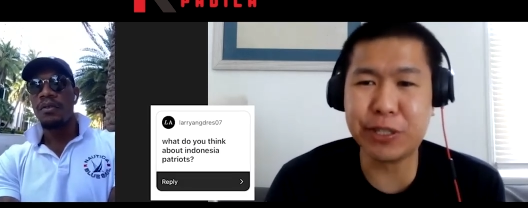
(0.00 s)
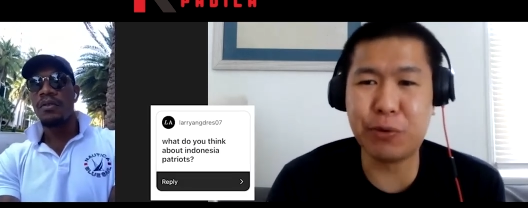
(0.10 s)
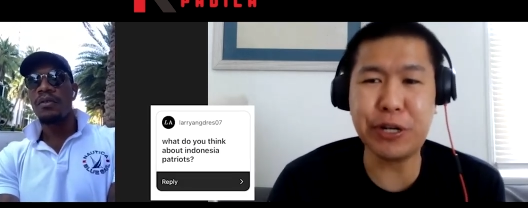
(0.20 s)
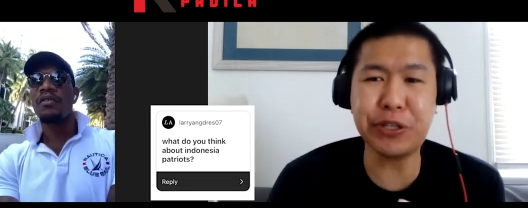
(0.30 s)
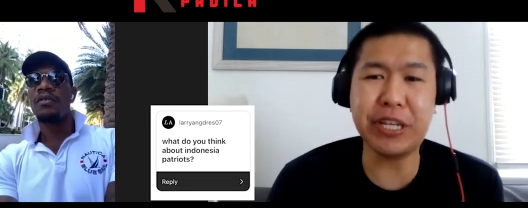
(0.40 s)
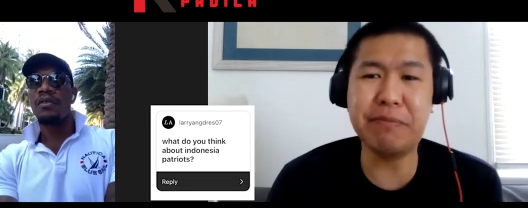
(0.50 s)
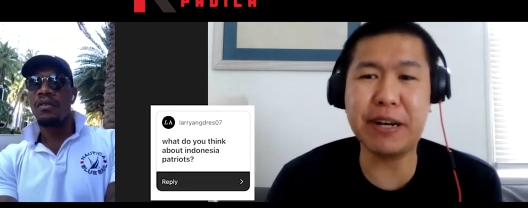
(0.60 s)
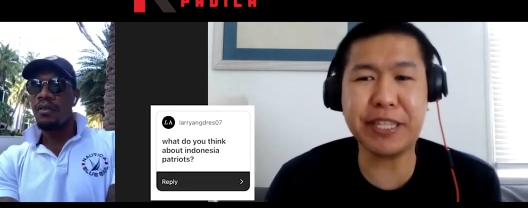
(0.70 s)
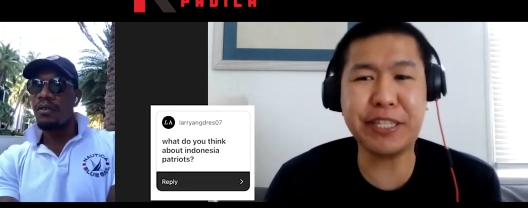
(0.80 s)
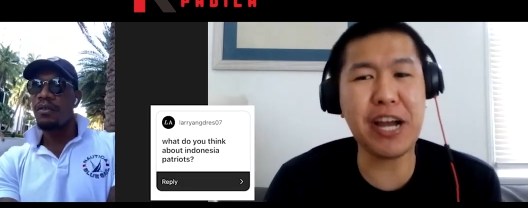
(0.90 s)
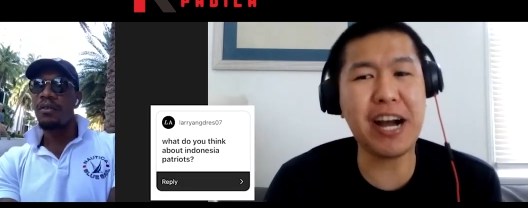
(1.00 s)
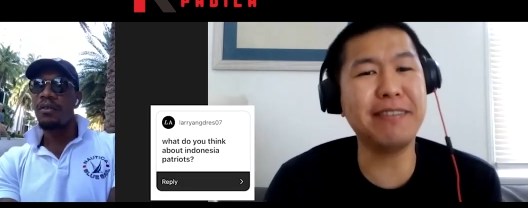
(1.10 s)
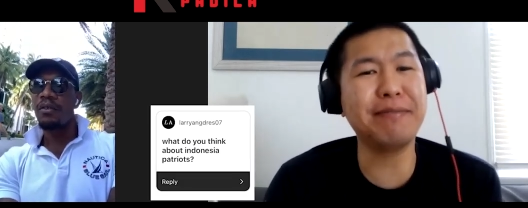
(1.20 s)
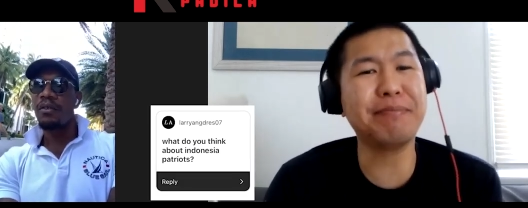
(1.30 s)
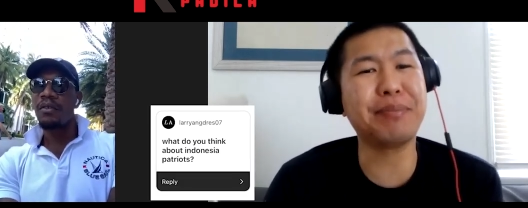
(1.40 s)
Speaker 1: So, what do you think about the
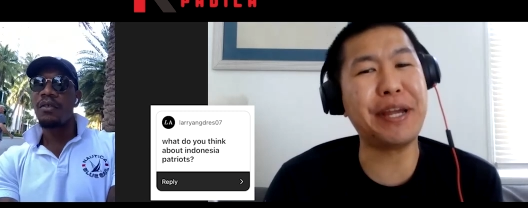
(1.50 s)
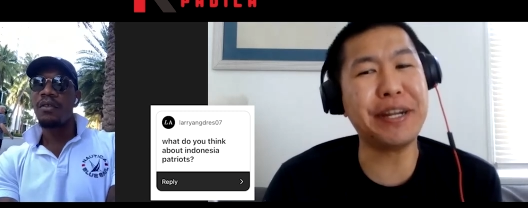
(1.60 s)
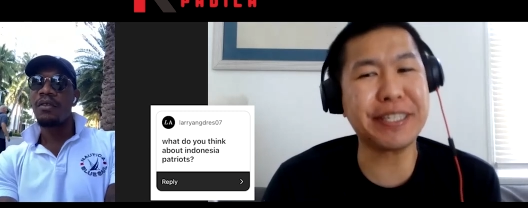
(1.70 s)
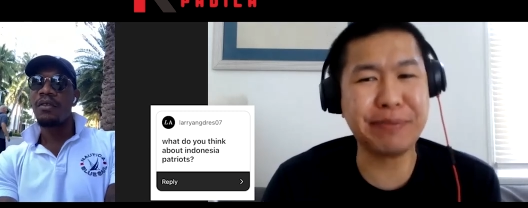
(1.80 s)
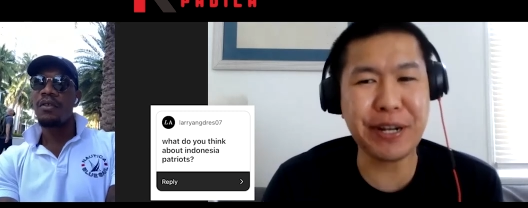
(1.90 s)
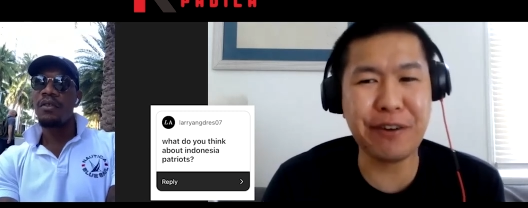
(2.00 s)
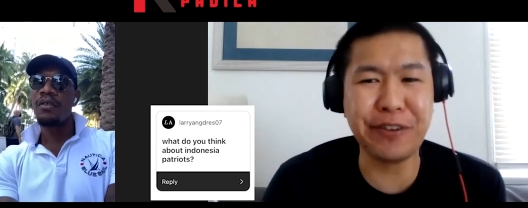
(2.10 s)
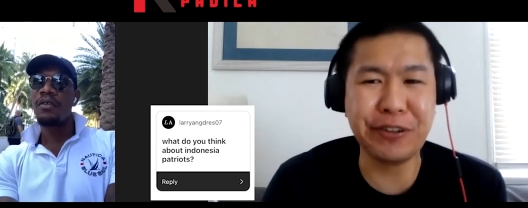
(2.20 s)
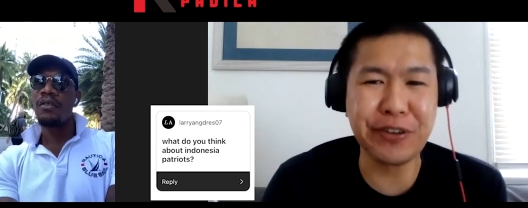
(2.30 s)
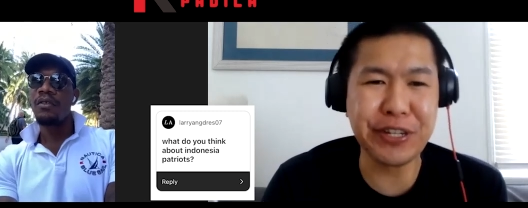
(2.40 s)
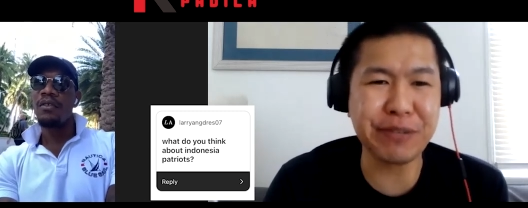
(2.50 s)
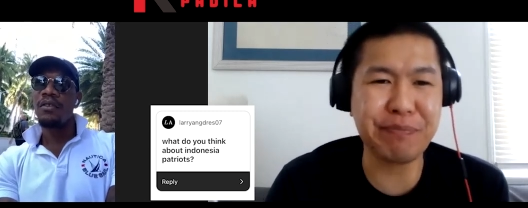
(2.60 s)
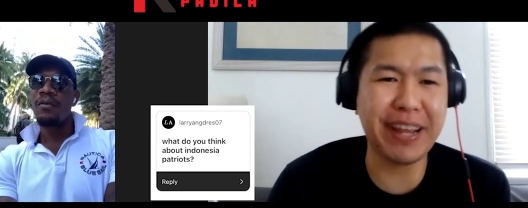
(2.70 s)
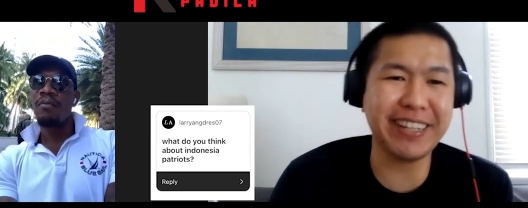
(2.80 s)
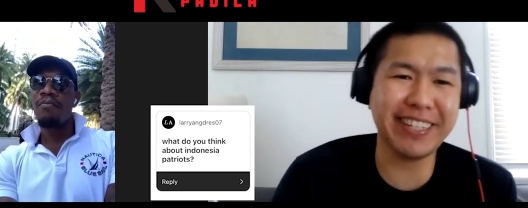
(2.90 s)
young players, man, of Indonesia
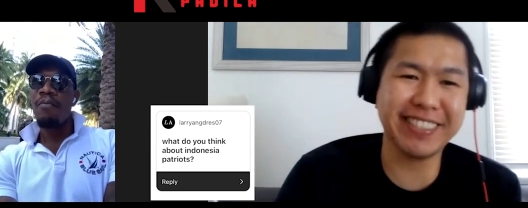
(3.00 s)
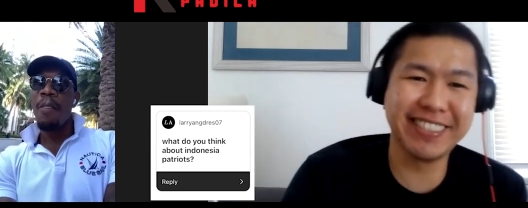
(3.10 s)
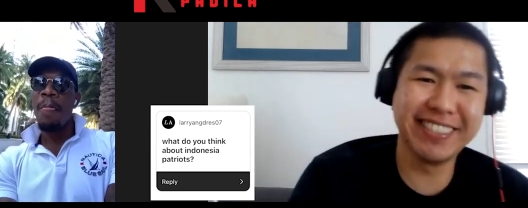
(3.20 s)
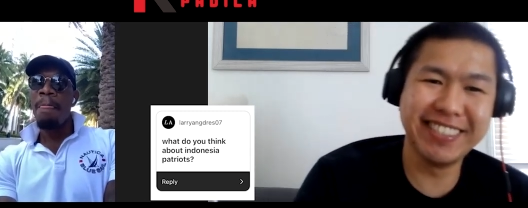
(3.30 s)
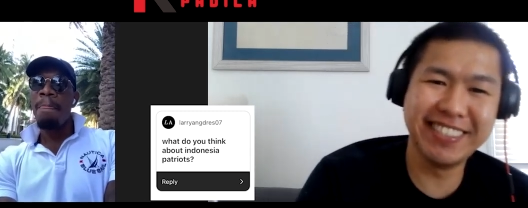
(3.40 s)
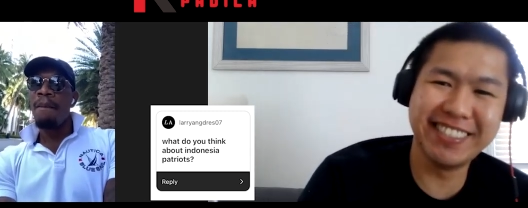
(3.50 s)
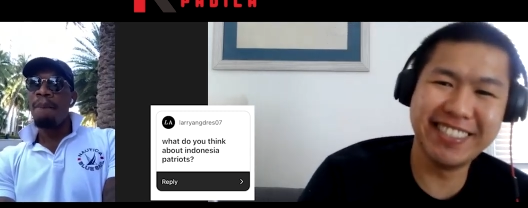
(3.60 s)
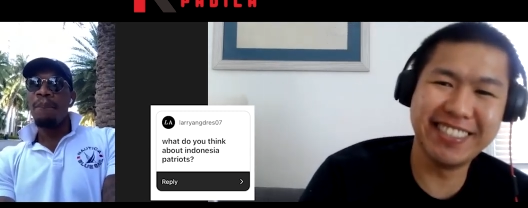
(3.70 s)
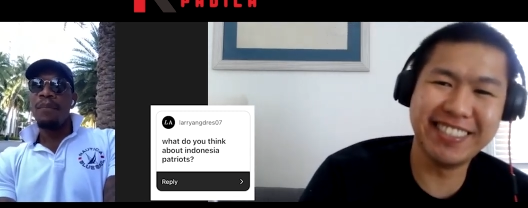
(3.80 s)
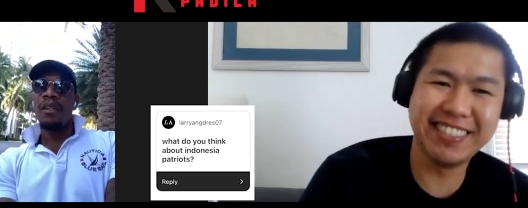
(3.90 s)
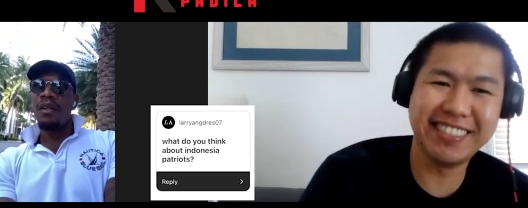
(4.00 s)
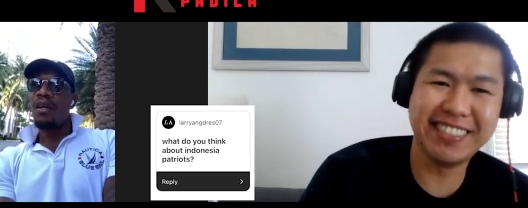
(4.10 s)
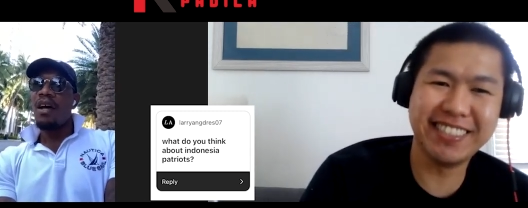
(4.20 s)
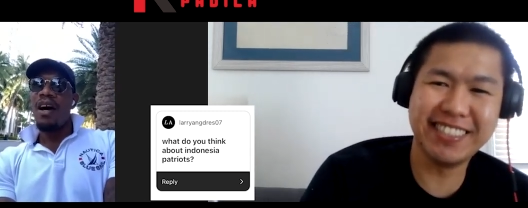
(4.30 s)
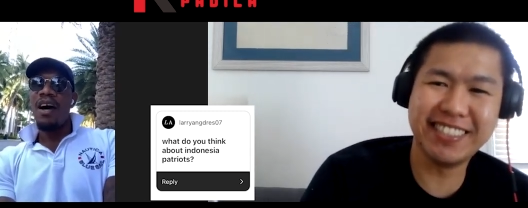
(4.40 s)
Patriots?
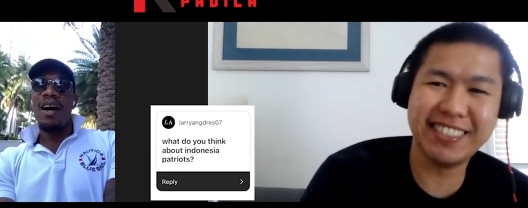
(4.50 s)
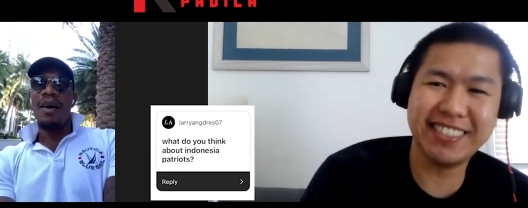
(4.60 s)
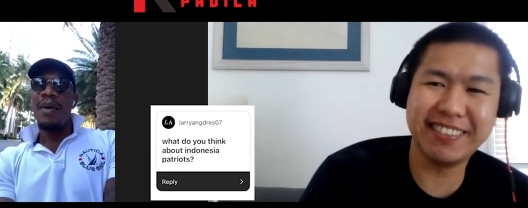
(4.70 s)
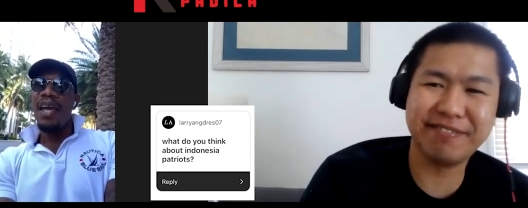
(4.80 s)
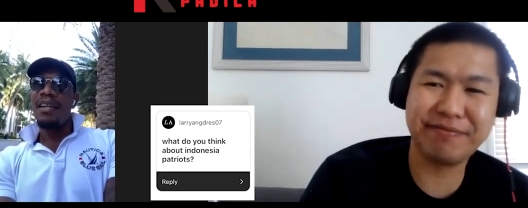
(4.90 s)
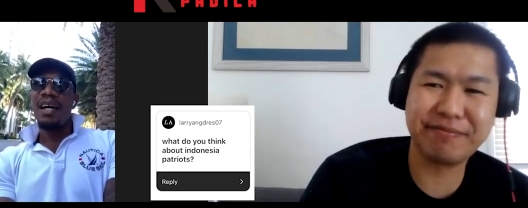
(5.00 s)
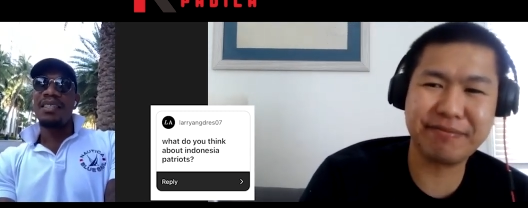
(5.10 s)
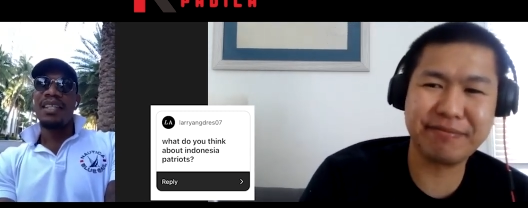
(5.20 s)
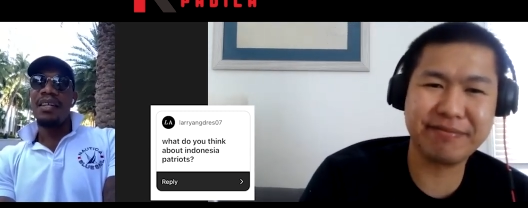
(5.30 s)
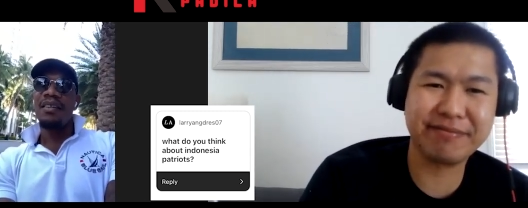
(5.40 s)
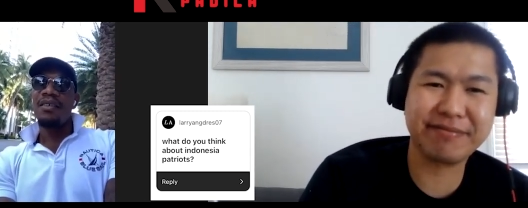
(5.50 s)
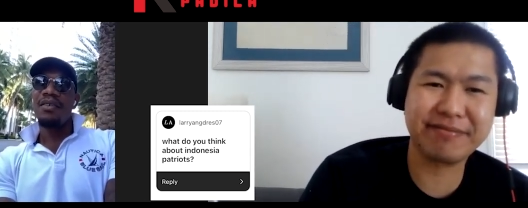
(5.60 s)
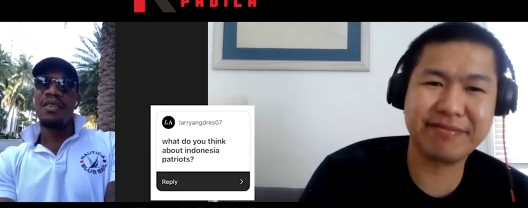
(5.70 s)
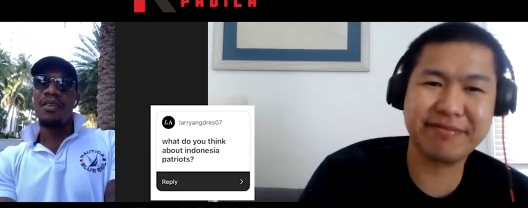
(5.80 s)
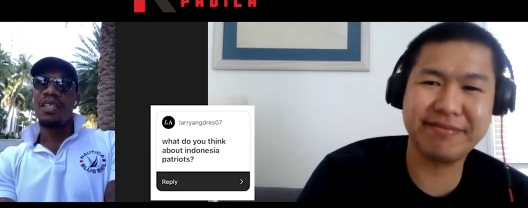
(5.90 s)
Speaker 2: Ah, uh, man, I tell you,
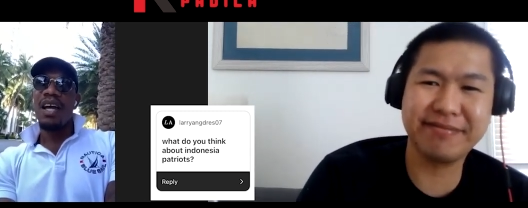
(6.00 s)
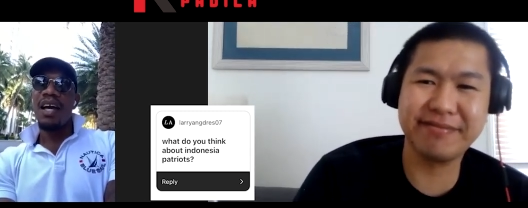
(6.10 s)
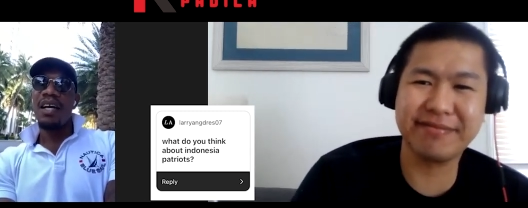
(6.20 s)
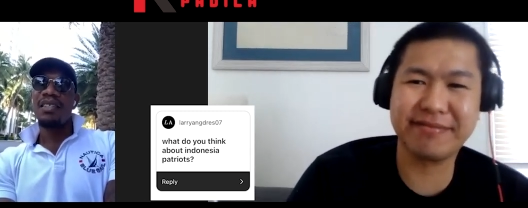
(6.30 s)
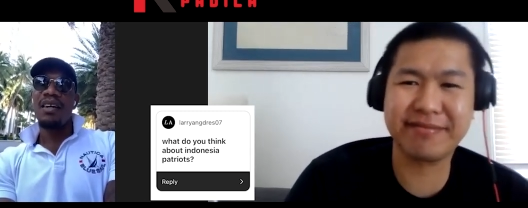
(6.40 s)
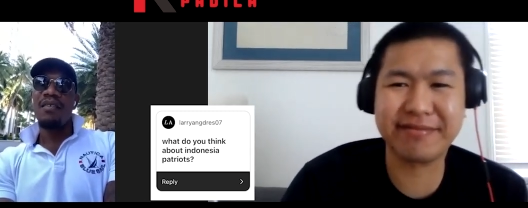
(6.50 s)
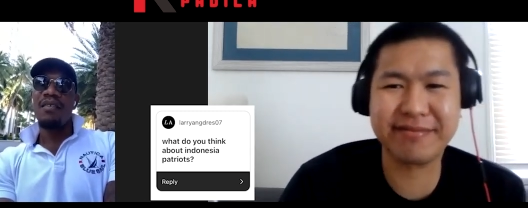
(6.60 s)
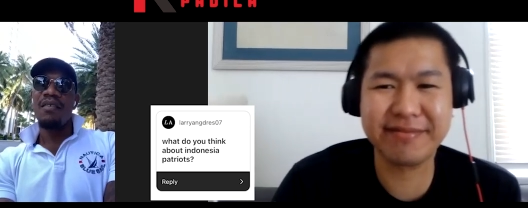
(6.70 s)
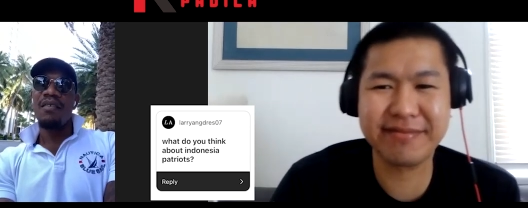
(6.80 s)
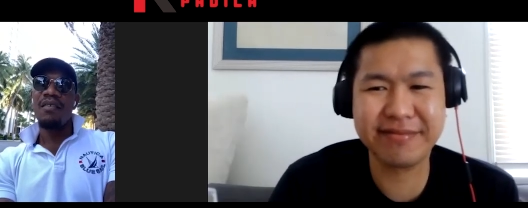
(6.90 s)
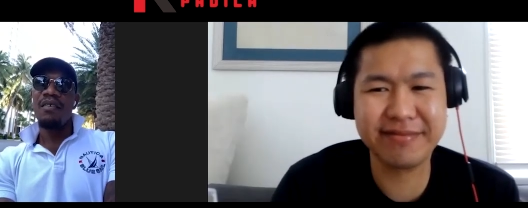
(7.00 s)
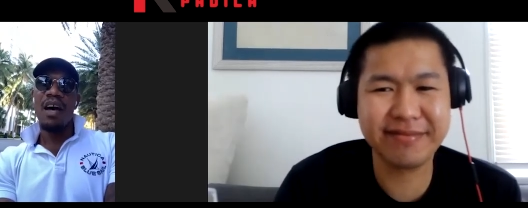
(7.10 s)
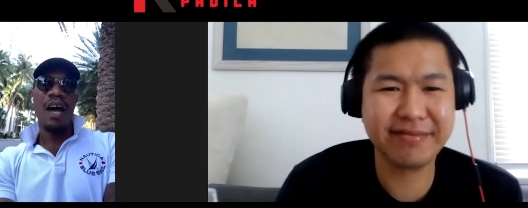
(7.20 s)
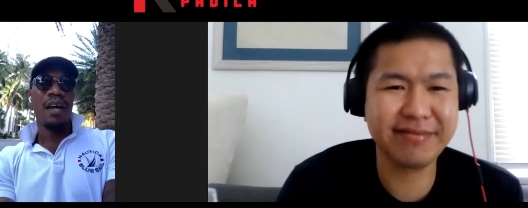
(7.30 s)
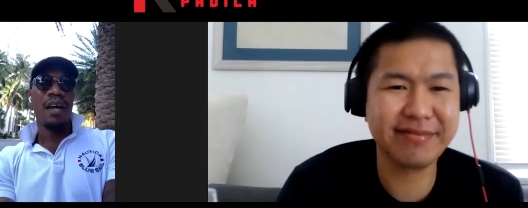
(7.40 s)
those guys are high,
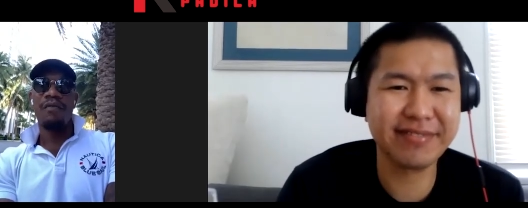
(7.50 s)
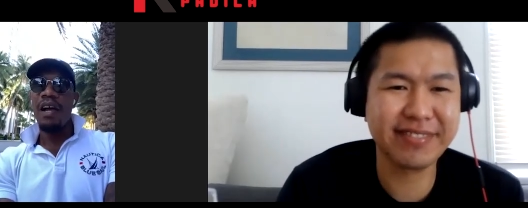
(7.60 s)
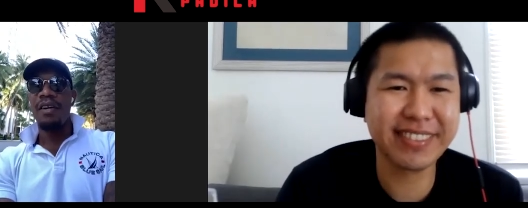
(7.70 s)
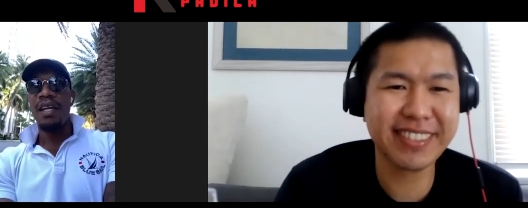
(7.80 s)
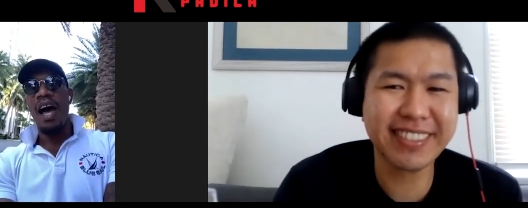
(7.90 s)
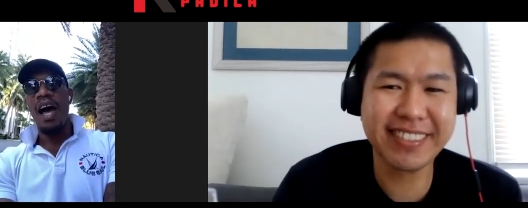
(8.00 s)
very high